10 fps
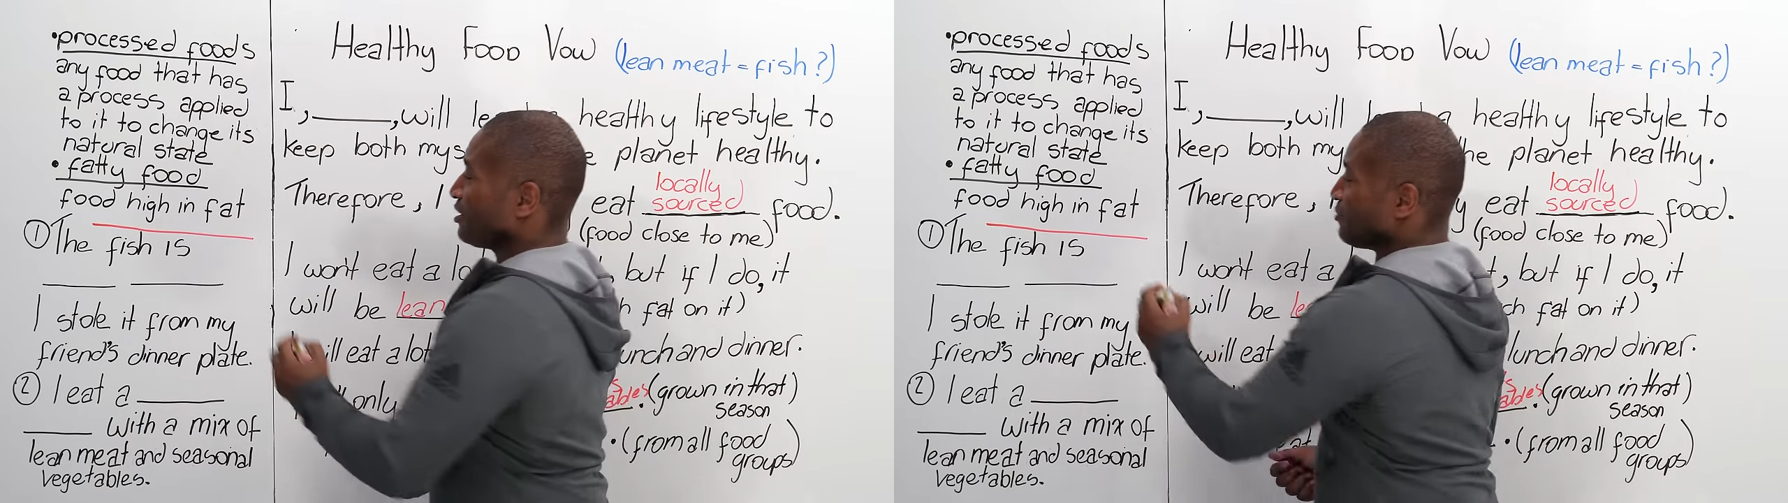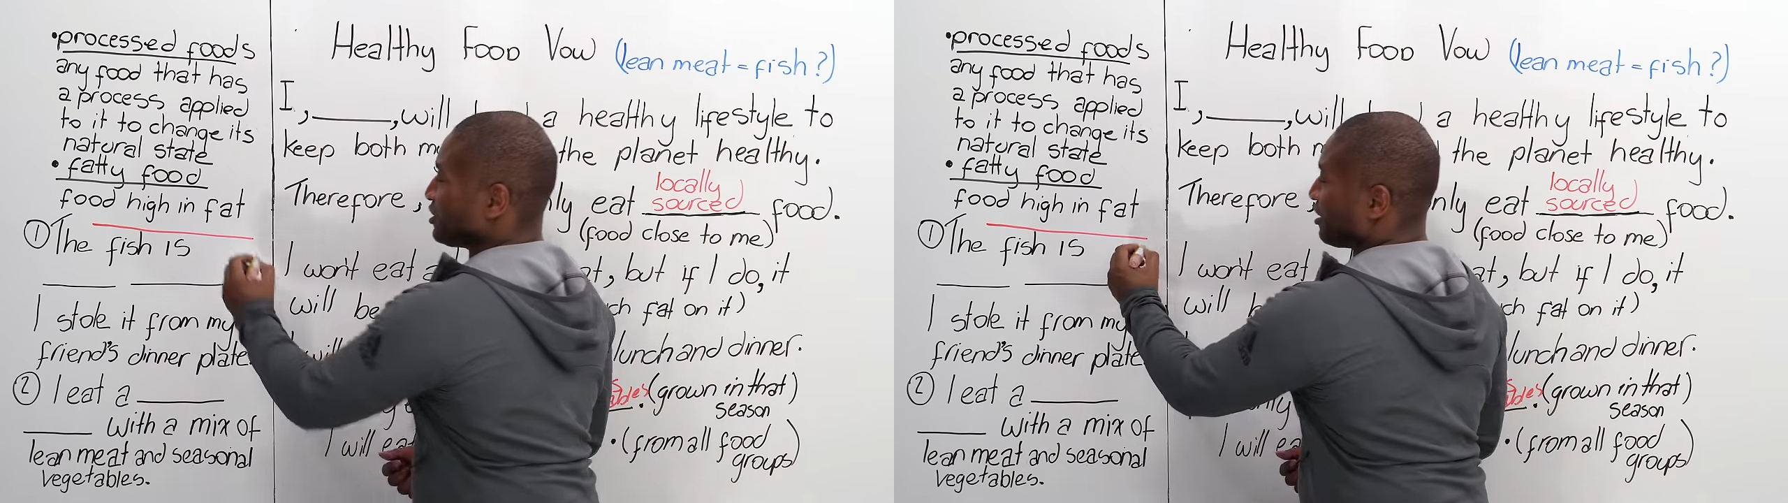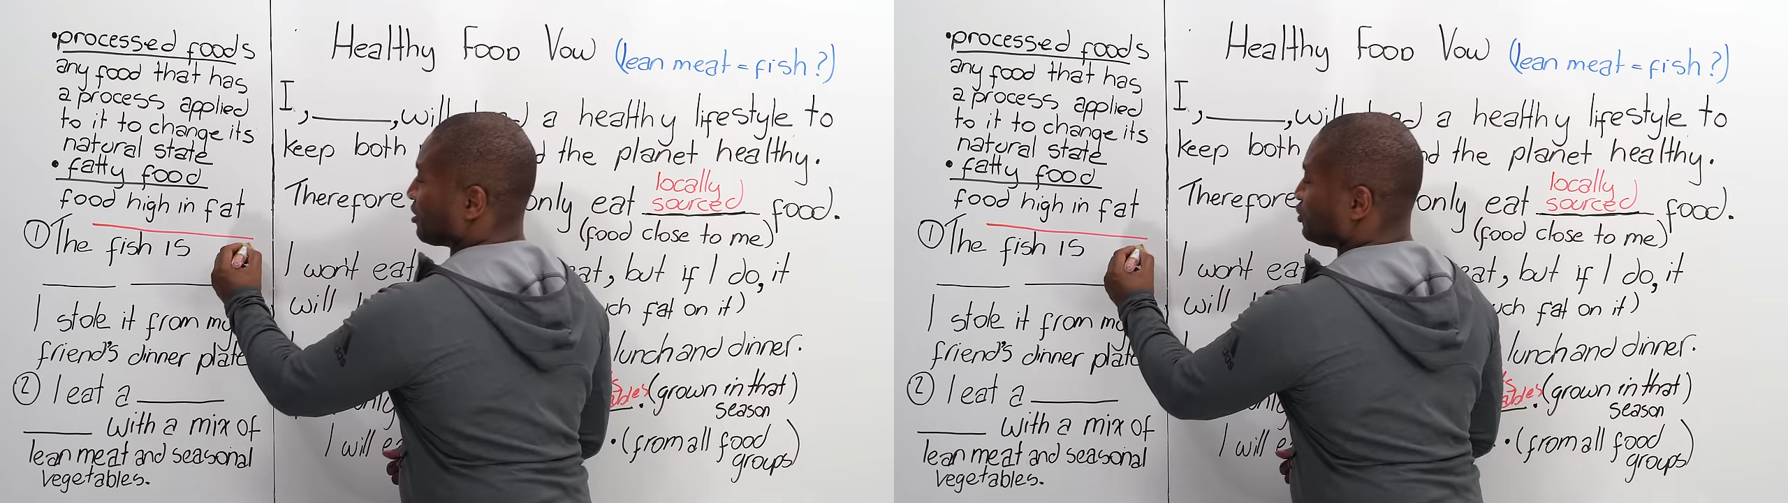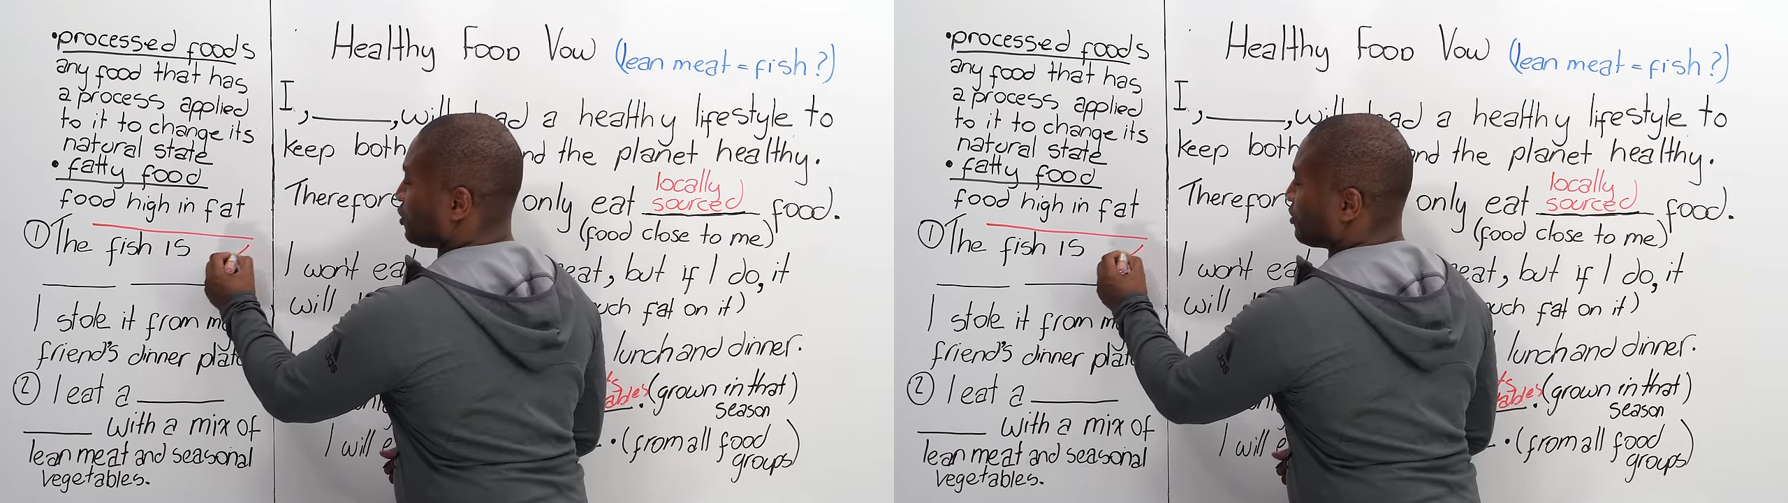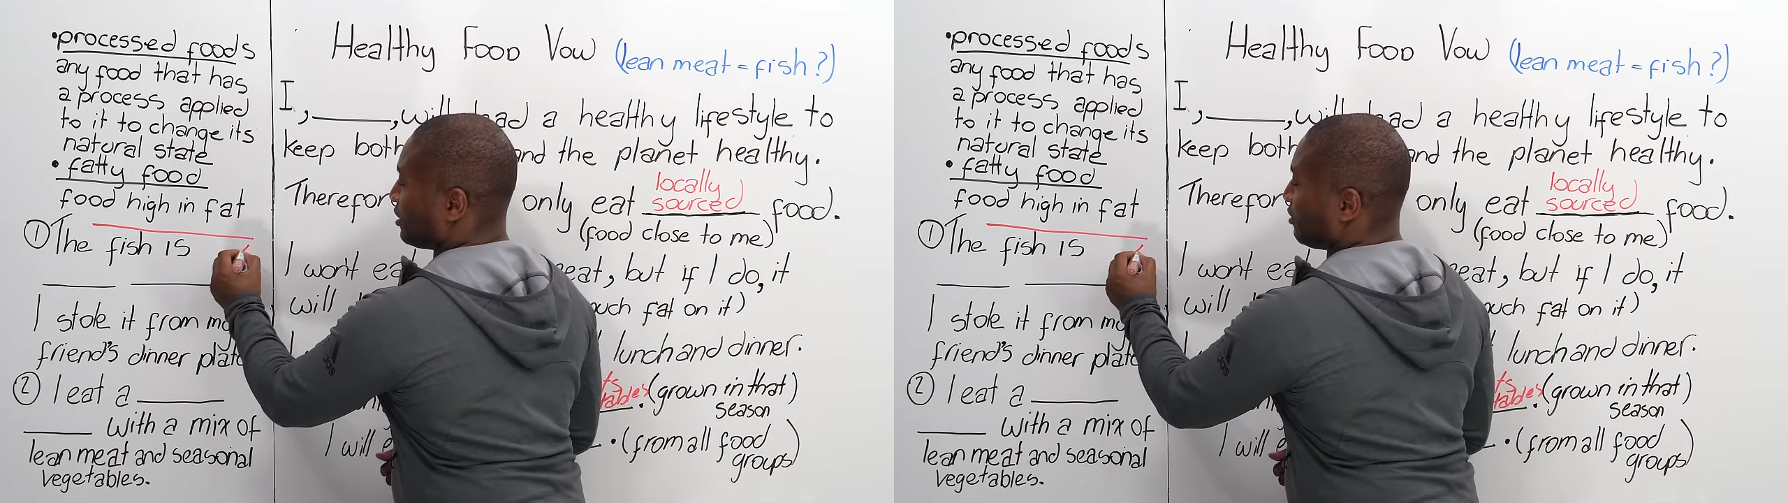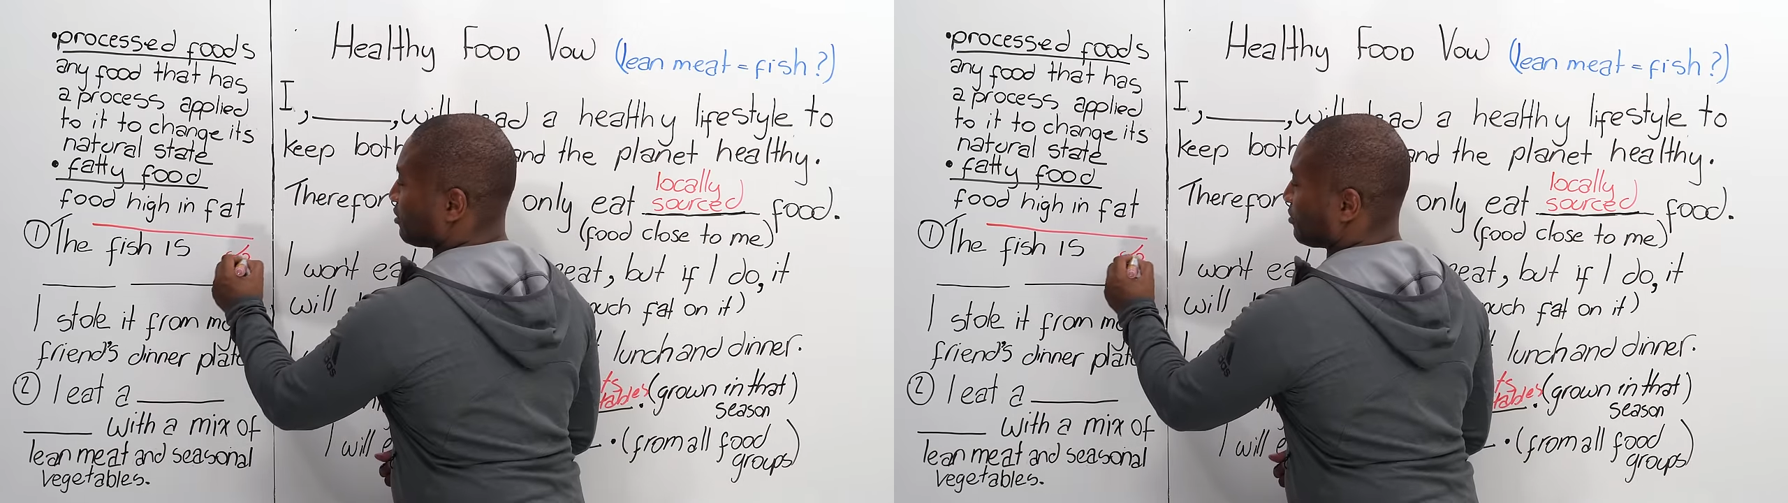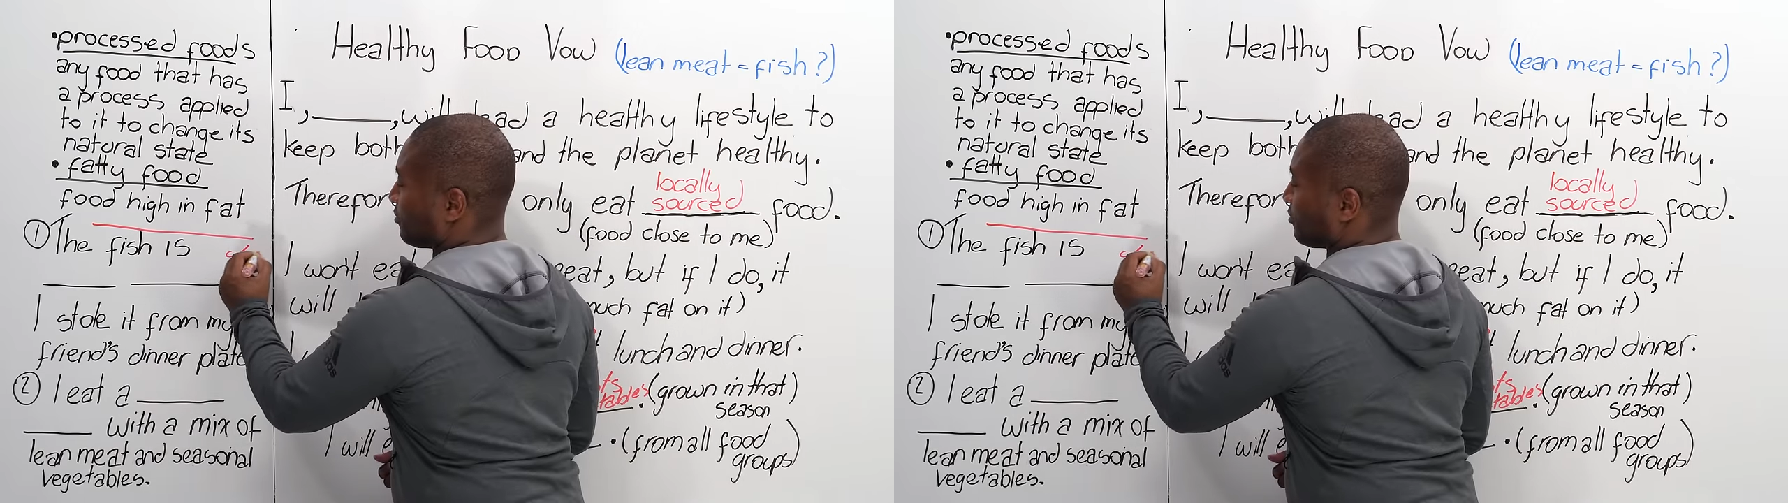I'm telling a joke here